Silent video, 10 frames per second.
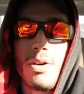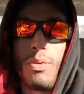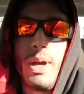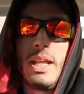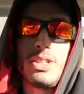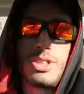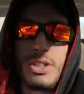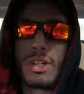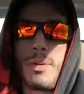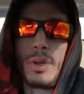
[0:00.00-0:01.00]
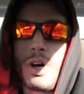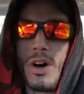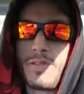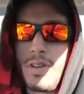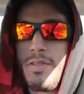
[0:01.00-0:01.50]
weight is still coming
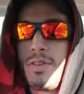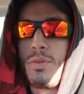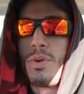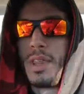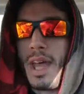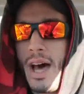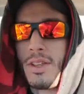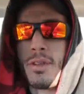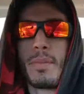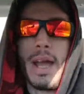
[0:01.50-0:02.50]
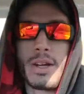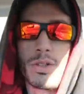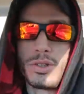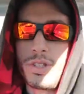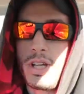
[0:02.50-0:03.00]
off even without the
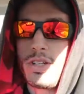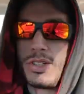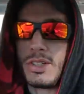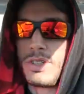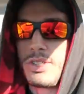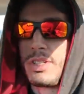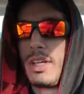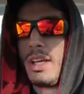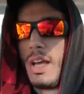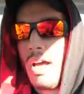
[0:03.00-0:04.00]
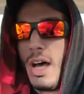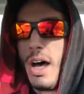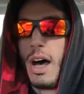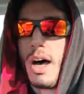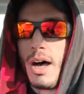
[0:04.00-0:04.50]
macro changes
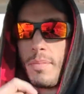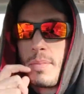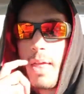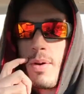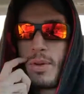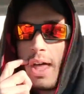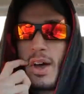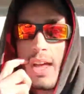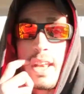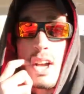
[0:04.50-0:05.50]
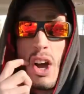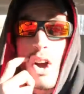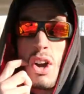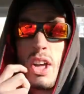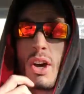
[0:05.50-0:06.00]
and without any
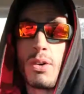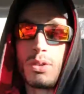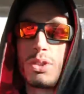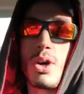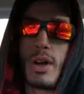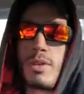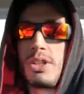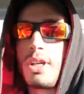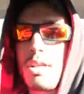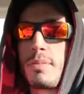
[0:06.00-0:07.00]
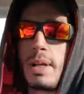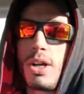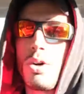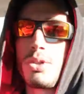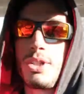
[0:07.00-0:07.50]
cardio. So, I reached out to my
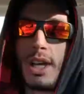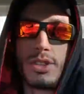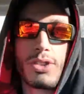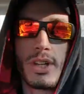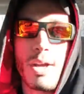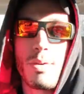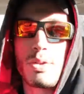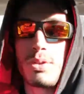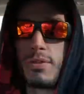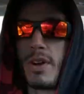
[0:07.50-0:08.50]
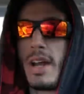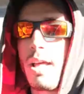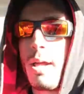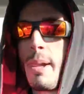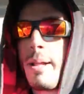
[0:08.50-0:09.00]
coach yesterday, which was Friday,